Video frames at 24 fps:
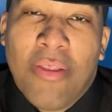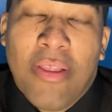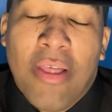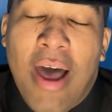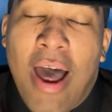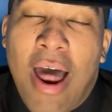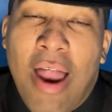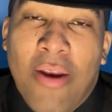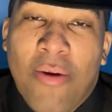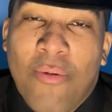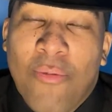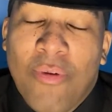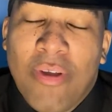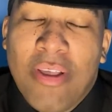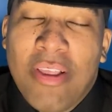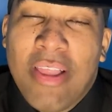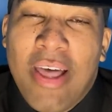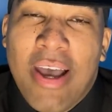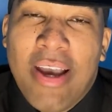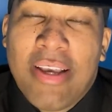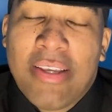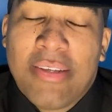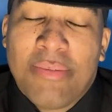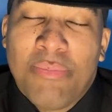don't really
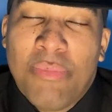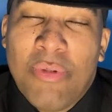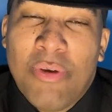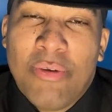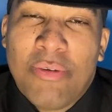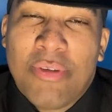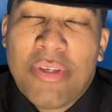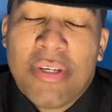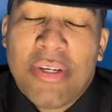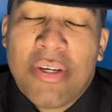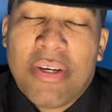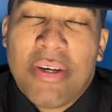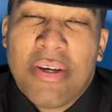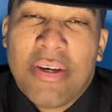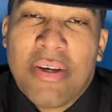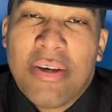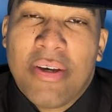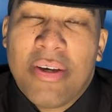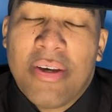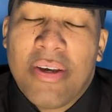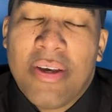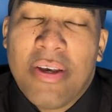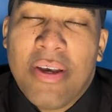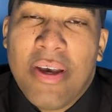like his music.
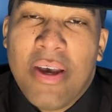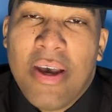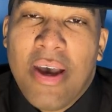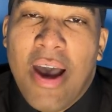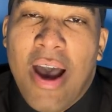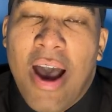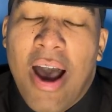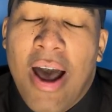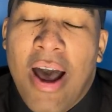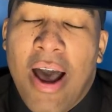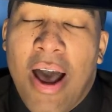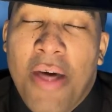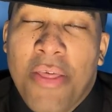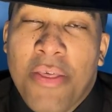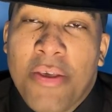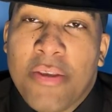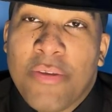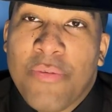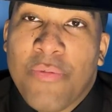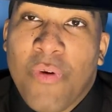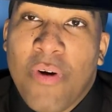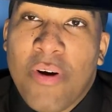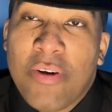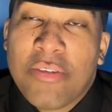I think his
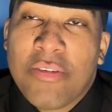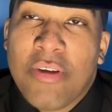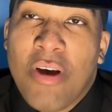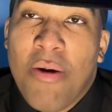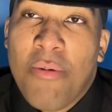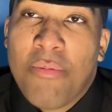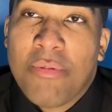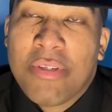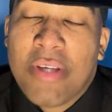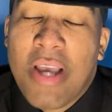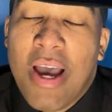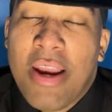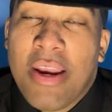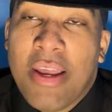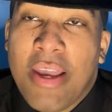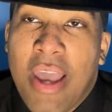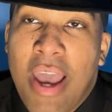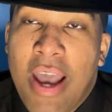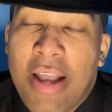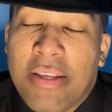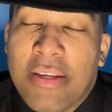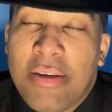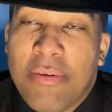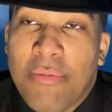first song was kind of
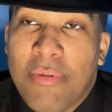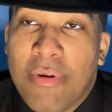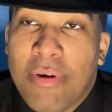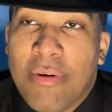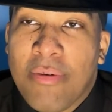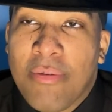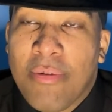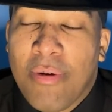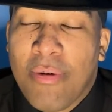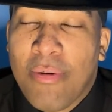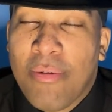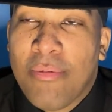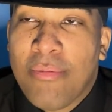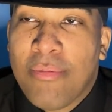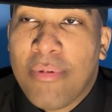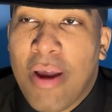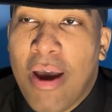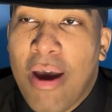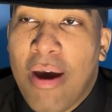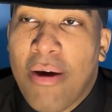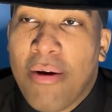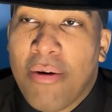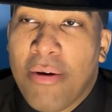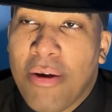catchy when it rolled
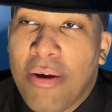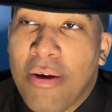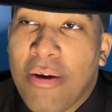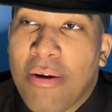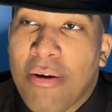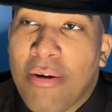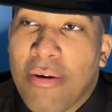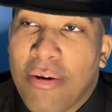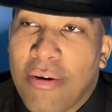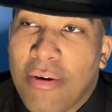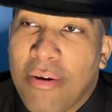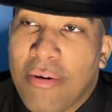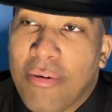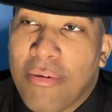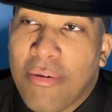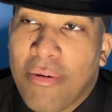down here and